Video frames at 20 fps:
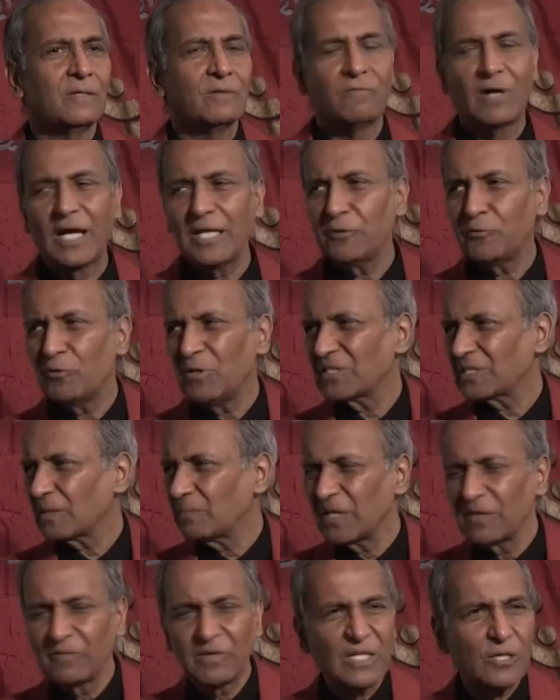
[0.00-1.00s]
while you're doing
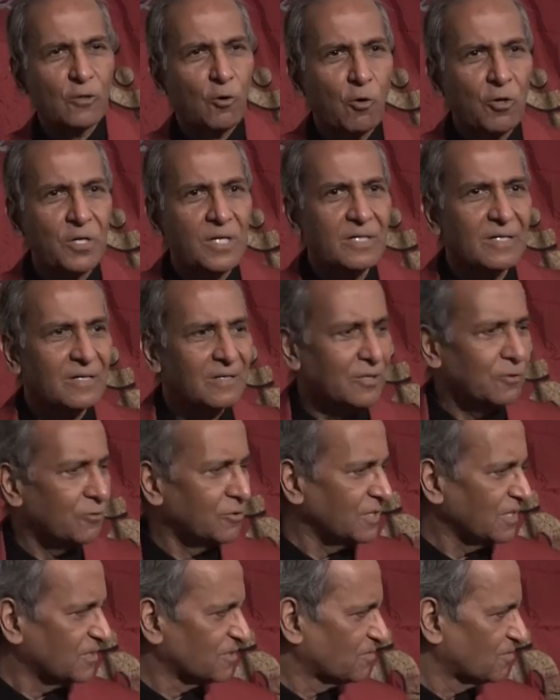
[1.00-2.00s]
something very ordinary, you know,
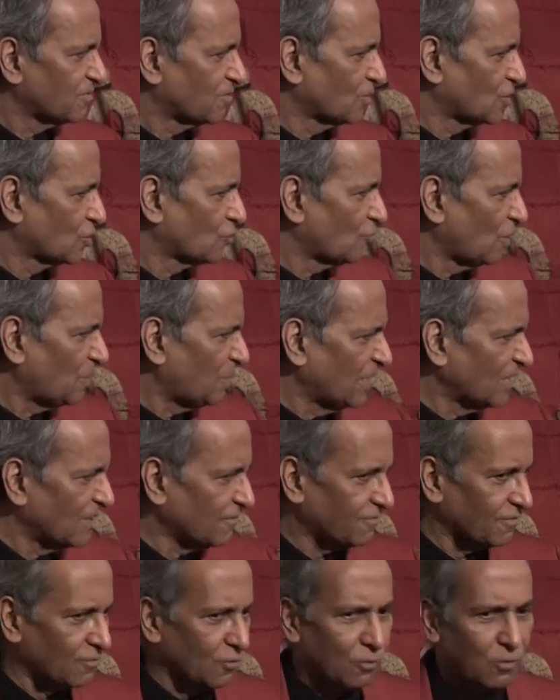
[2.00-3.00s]
just sweeping the
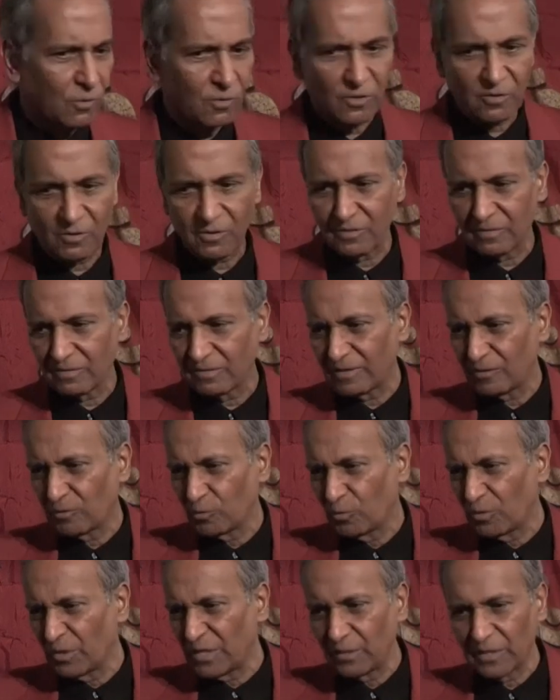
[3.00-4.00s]
floor or
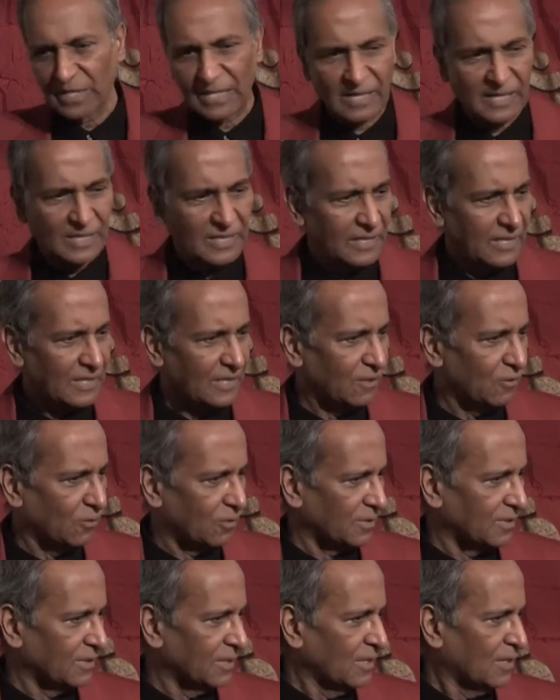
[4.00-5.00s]
cleaning
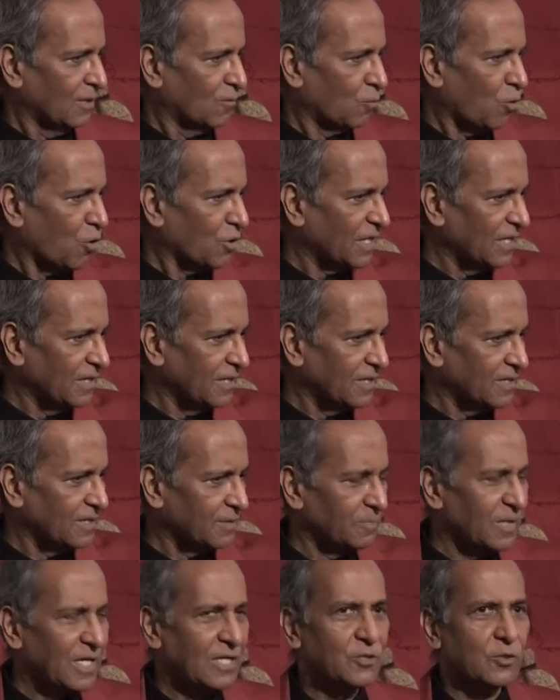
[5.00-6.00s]
or walking near the
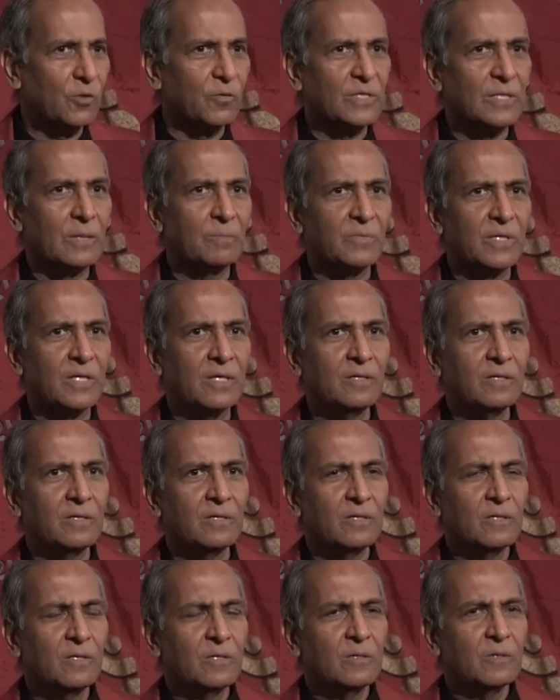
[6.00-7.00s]
beach or something,
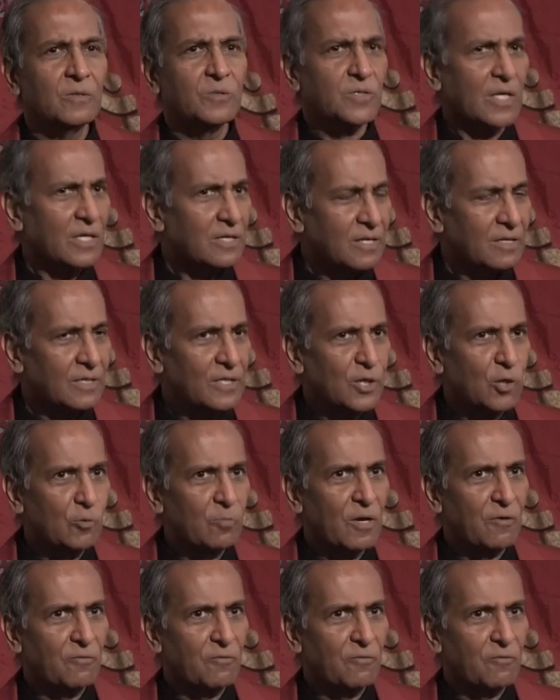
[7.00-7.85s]
Suddenly you may